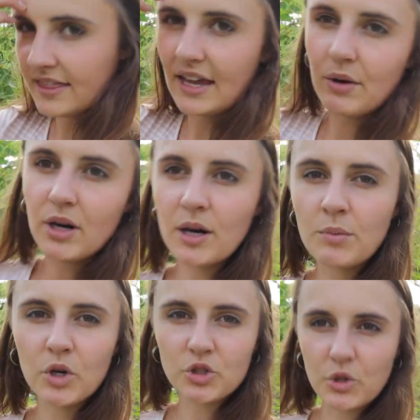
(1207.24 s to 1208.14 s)
They were
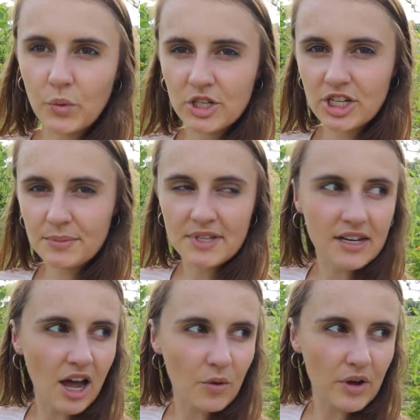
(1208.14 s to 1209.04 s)
mulched with wood chips
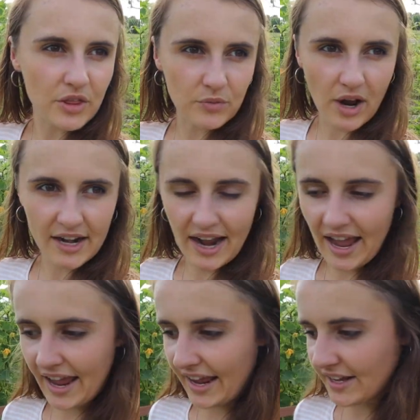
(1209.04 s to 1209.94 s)
and not with rotted
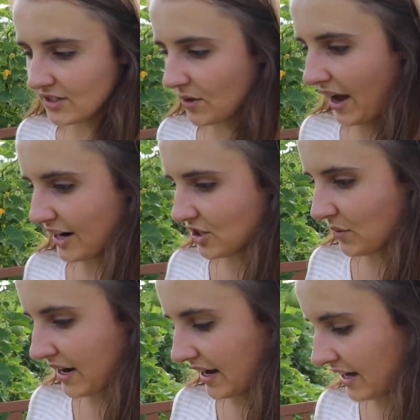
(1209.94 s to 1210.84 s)
hay. And so I actually
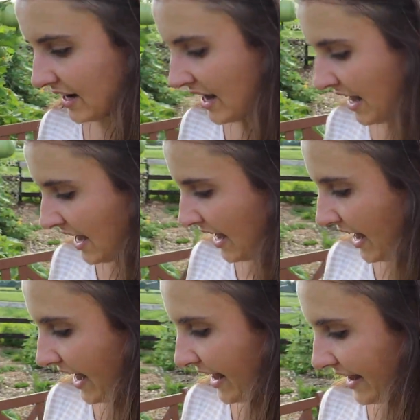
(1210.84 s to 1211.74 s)
went in
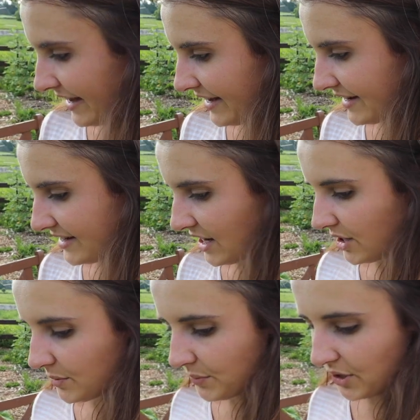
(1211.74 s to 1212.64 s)
and
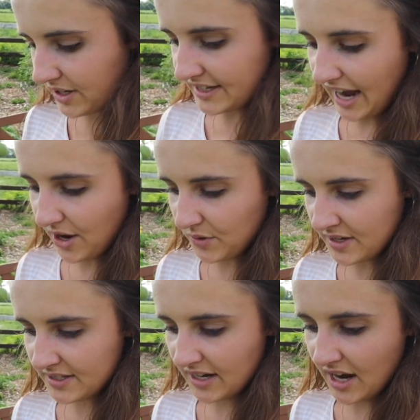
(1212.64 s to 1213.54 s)
put
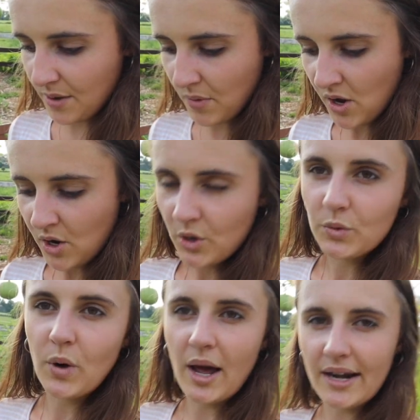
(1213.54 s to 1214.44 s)
down some
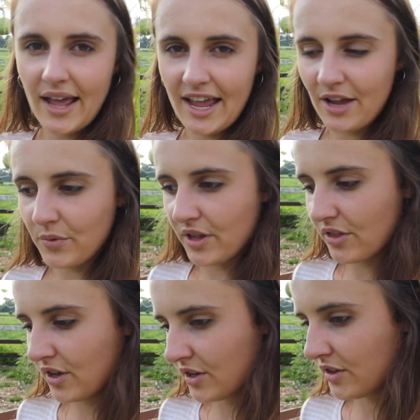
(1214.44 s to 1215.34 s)
rotted hay with
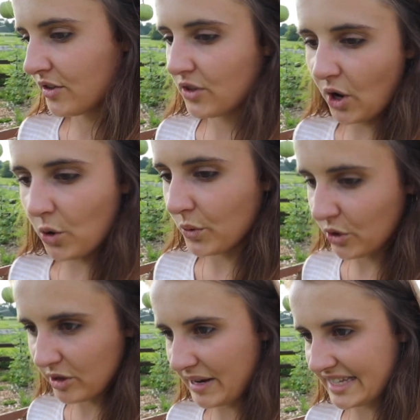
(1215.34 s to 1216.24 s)
goat
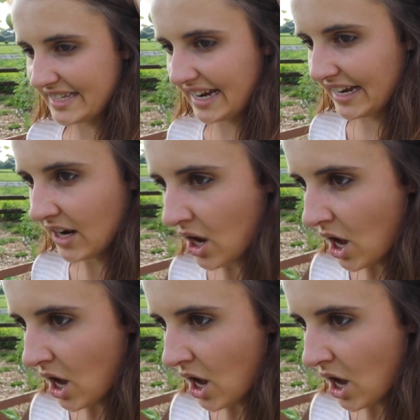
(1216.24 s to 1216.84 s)
manure mixed in